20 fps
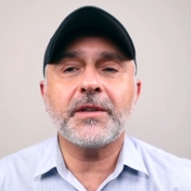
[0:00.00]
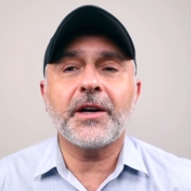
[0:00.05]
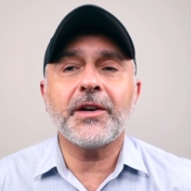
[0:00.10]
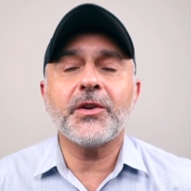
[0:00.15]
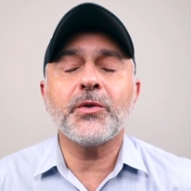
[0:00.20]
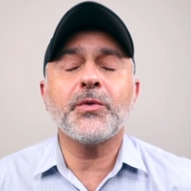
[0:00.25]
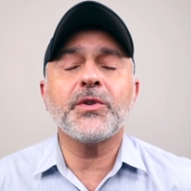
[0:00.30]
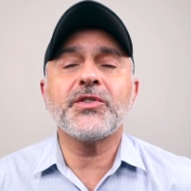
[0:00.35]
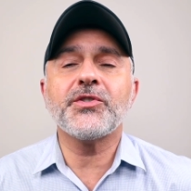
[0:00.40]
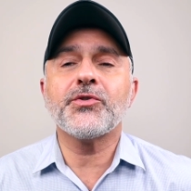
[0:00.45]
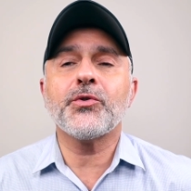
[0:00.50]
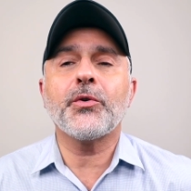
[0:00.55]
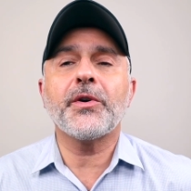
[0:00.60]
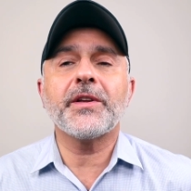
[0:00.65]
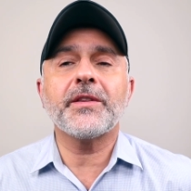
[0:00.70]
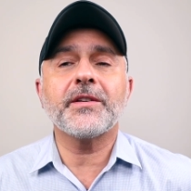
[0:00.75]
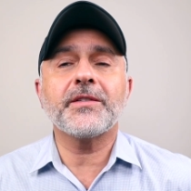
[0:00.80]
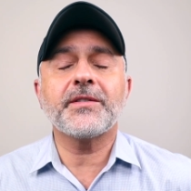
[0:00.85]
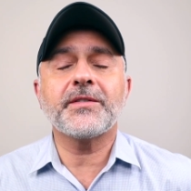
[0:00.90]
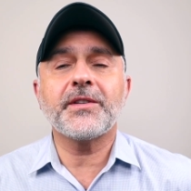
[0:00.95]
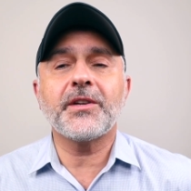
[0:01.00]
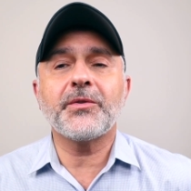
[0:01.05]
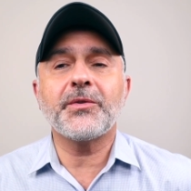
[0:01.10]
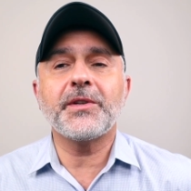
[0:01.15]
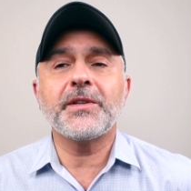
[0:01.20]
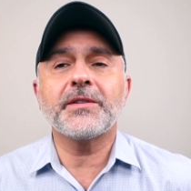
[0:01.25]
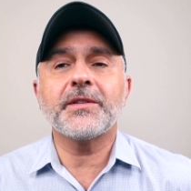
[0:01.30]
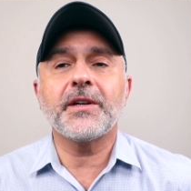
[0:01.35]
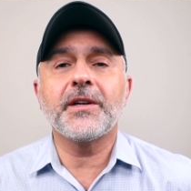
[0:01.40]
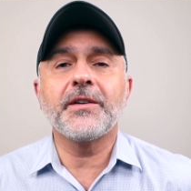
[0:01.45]
Are you enjoying this
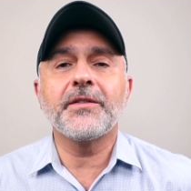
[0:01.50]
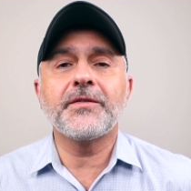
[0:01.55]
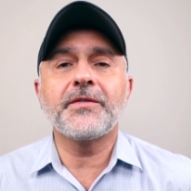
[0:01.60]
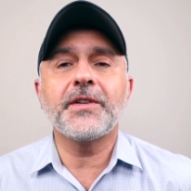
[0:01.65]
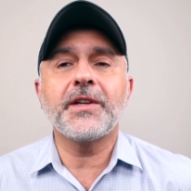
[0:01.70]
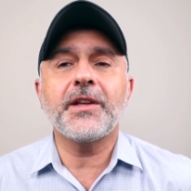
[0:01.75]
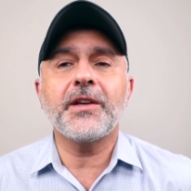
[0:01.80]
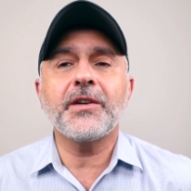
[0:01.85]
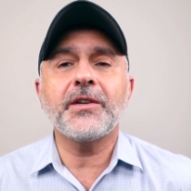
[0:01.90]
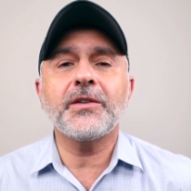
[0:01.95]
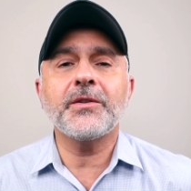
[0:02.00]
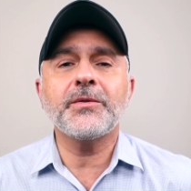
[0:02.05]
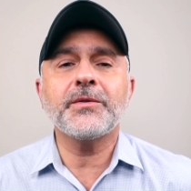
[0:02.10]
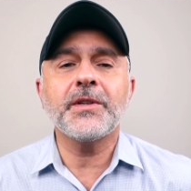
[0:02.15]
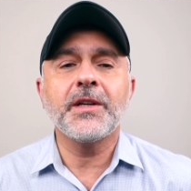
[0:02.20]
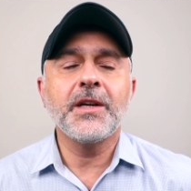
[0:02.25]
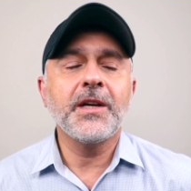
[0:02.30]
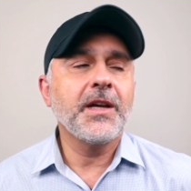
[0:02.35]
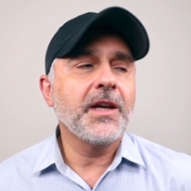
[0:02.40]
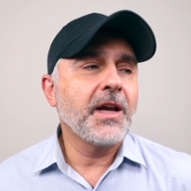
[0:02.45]
series of videos?